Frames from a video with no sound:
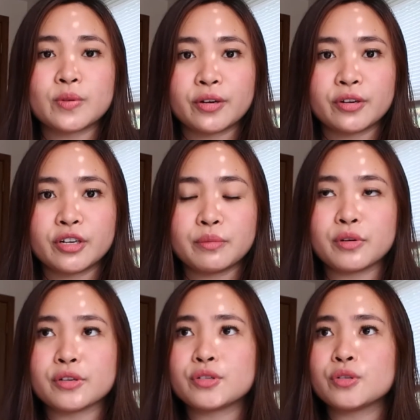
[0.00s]
record
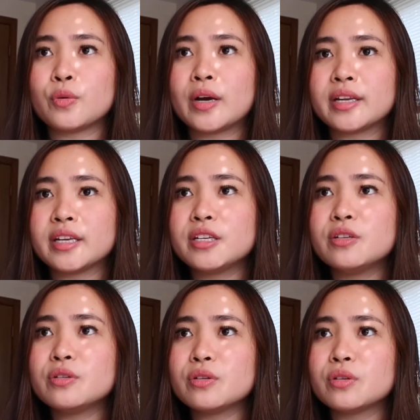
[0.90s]
number. So I need you
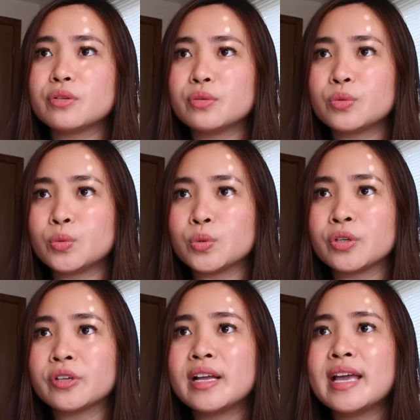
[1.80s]
to go to
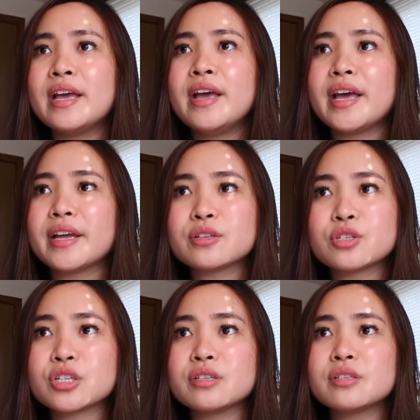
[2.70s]
Google and
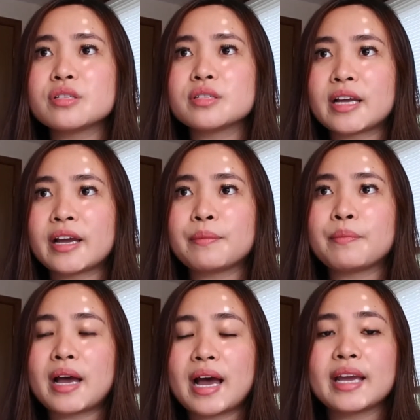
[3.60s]
just type
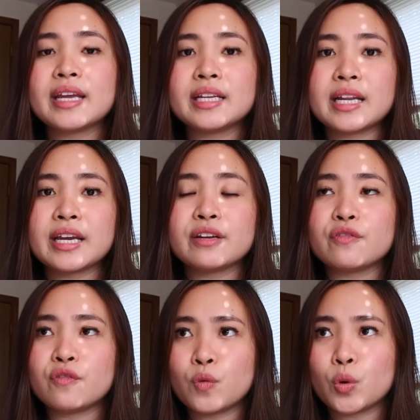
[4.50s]

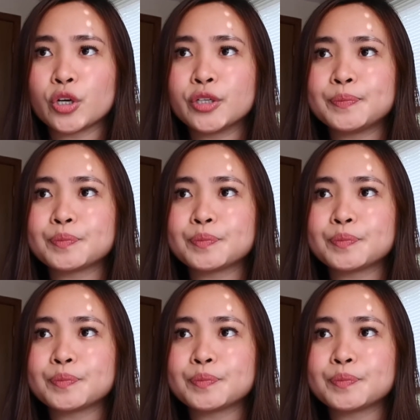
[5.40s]
I-94,